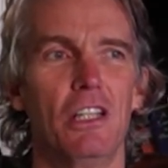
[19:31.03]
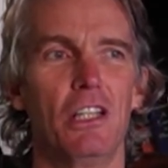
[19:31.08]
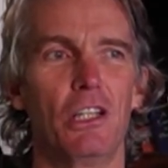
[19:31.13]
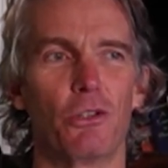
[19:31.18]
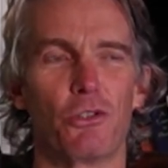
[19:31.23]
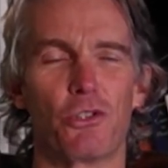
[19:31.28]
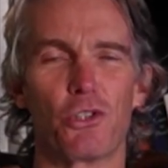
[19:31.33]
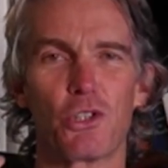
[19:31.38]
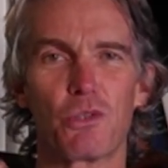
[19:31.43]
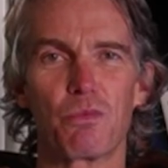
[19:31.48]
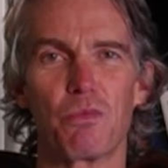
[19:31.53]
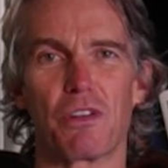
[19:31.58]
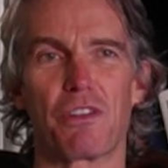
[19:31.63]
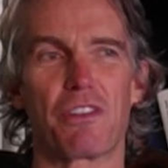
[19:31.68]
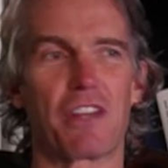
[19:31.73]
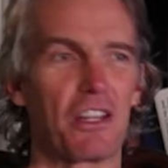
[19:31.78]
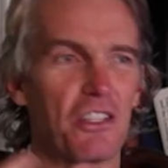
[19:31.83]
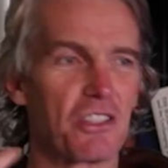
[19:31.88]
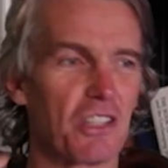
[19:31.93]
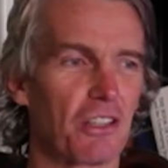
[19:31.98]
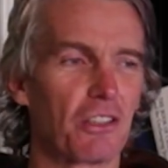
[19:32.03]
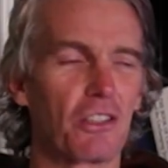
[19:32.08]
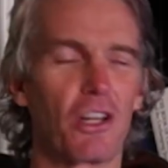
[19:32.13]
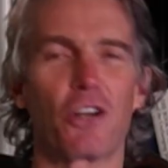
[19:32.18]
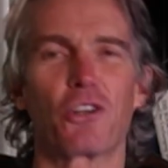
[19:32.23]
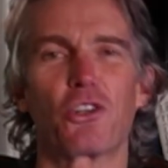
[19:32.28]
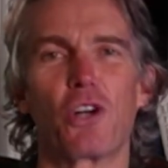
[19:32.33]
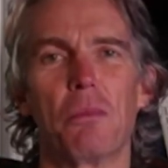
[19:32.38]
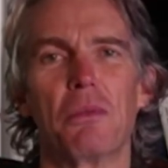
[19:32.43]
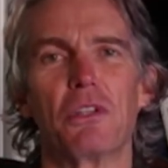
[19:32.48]
just for things are
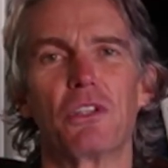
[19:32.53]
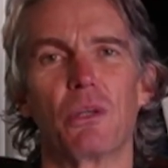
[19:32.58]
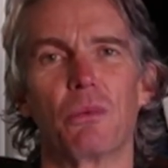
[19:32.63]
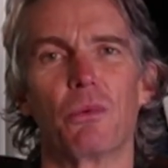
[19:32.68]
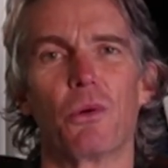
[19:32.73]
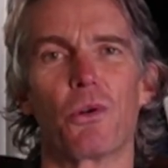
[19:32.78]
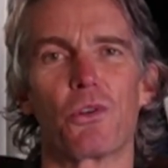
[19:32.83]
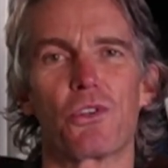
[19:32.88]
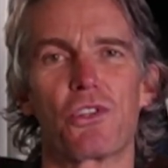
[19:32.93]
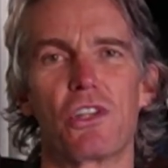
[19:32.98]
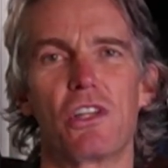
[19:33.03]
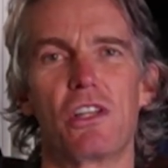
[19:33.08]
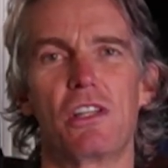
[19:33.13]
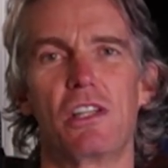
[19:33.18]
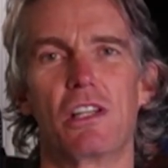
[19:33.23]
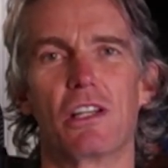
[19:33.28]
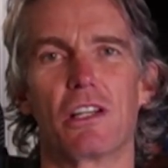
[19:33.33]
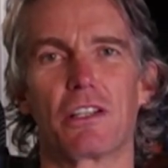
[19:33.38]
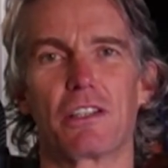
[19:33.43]
coming towards you and